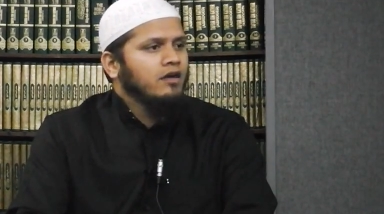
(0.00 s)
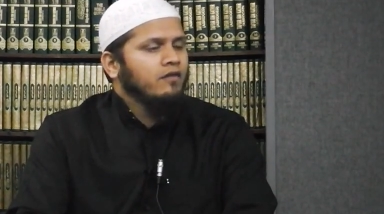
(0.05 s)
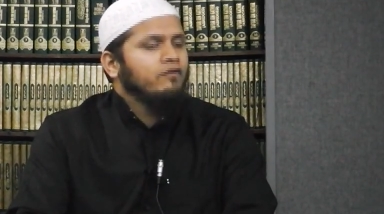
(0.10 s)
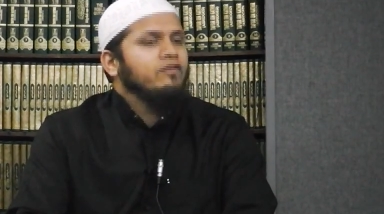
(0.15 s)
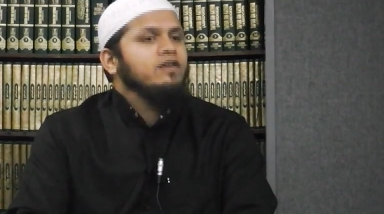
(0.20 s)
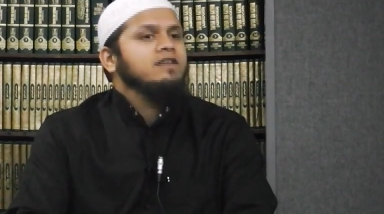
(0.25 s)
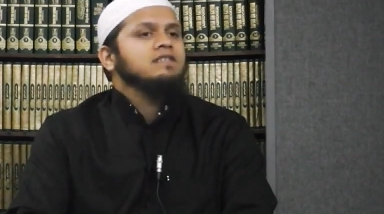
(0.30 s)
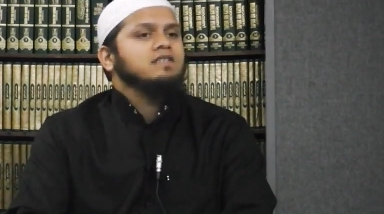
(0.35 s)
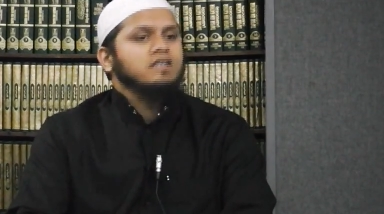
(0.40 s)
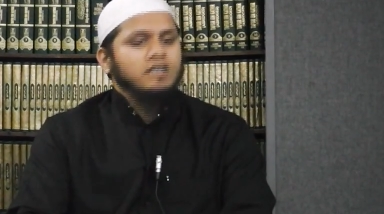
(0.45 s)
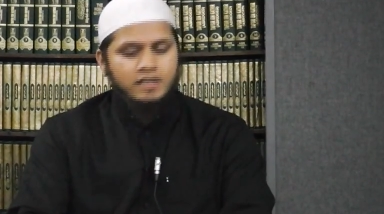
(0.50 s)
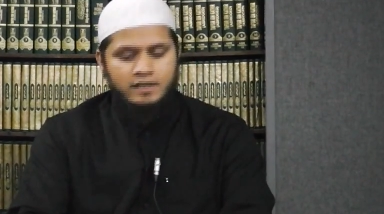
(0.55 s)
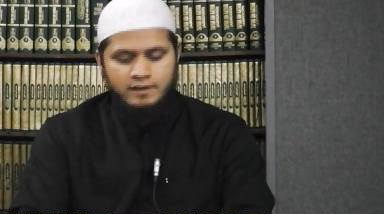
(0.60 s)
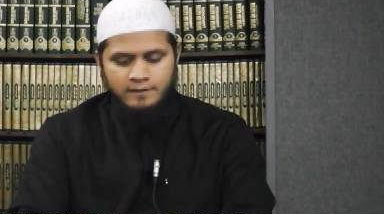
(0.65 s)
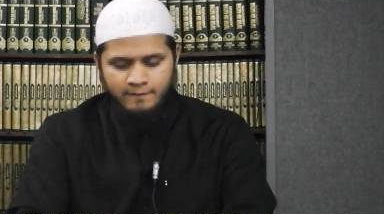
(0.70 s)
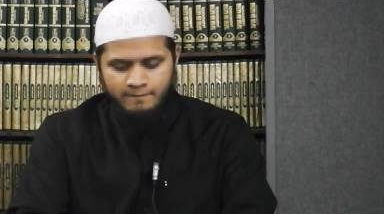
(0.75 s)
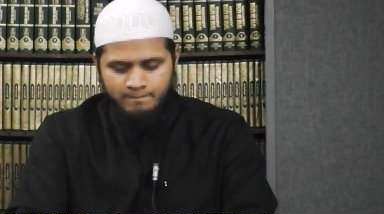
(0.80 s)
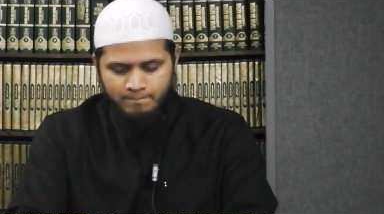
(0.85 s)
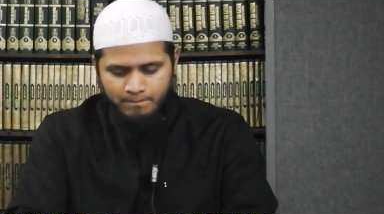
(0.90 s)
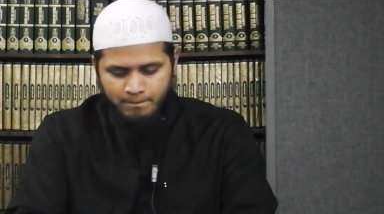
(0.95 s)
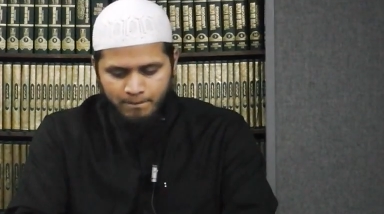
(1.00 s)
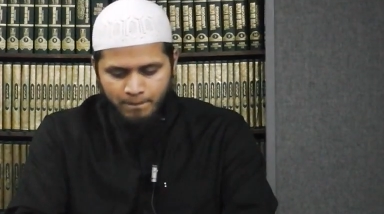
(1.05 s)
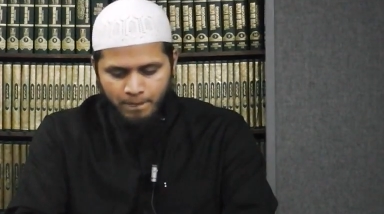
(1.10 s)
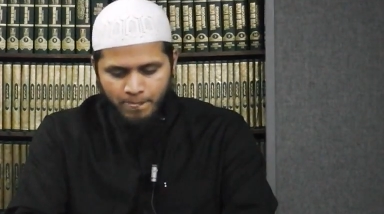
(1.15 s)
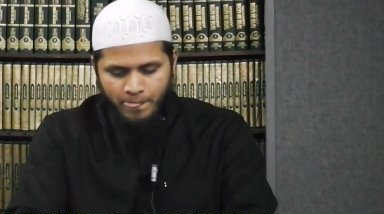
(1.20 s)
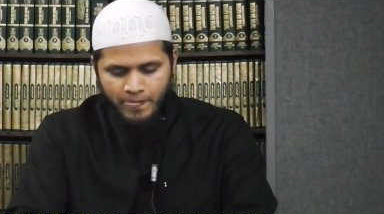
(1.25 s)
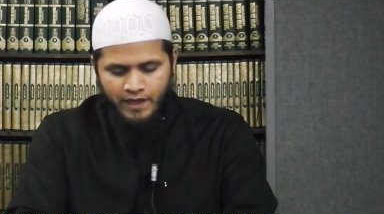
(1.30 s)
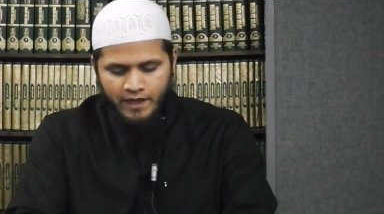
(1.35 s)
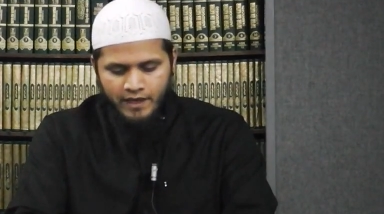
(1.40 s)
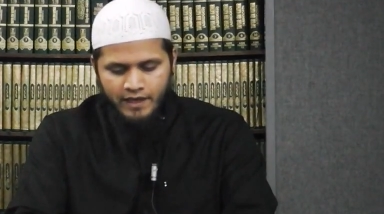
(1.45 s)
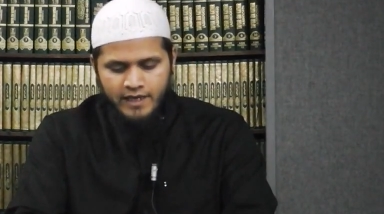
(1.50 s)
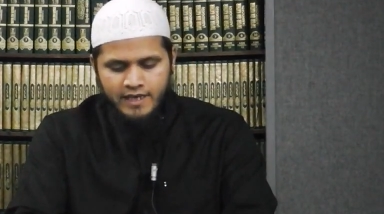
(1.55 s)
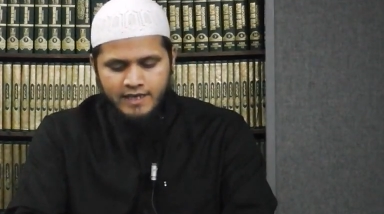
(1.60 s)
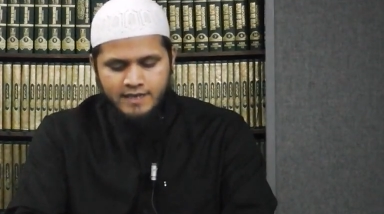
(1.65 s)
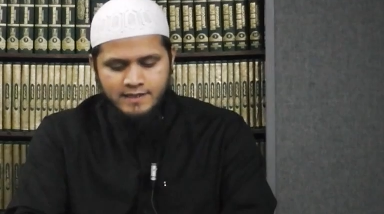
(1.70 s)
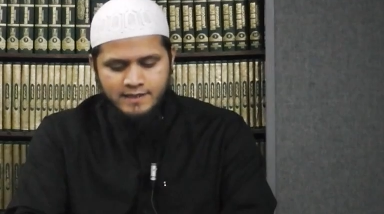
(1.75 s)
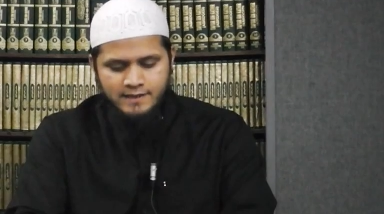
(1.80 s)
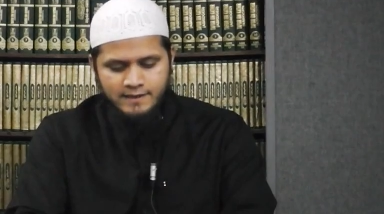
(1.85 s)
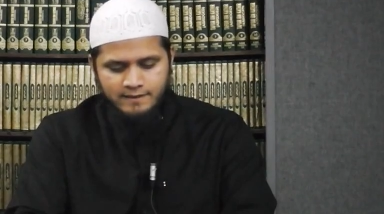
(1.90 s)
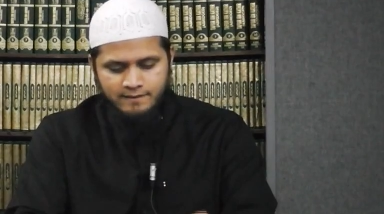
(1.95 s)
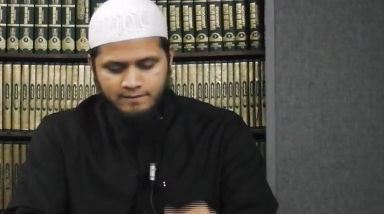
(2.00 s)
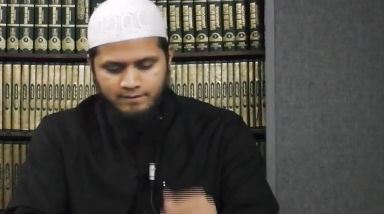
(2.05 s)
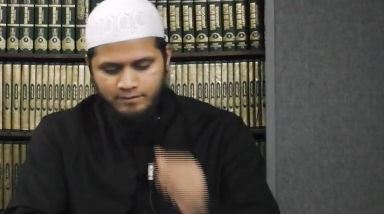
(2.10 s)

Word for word: First thing is